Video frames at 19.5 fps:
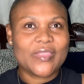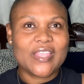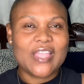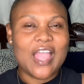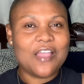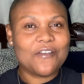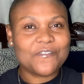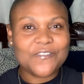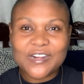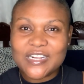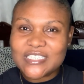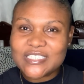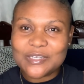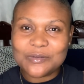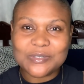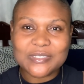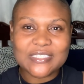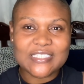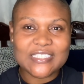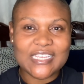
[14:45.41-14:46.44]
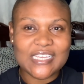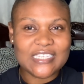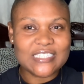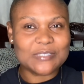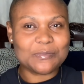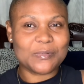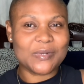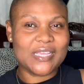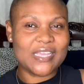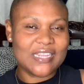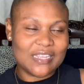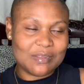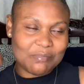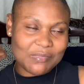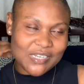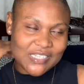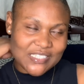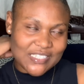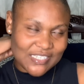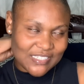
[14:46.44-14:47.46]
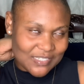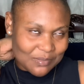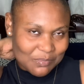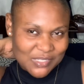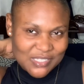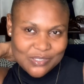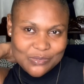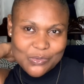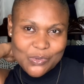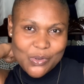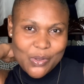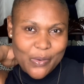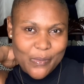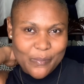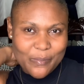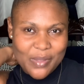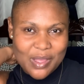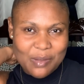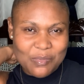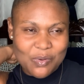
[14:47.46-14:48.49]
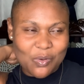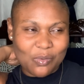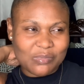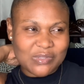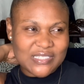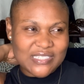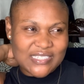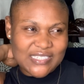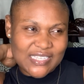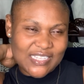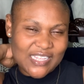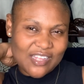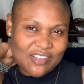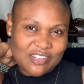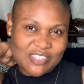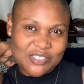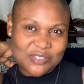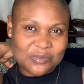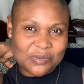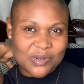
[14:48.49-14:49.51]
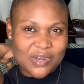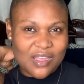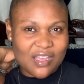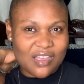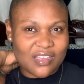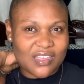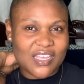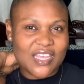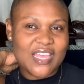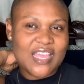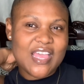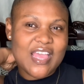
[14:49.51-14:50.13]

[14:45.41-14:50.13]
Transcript: At first I wasn't explaining, but I said I am soon come back, but when I said I go too long,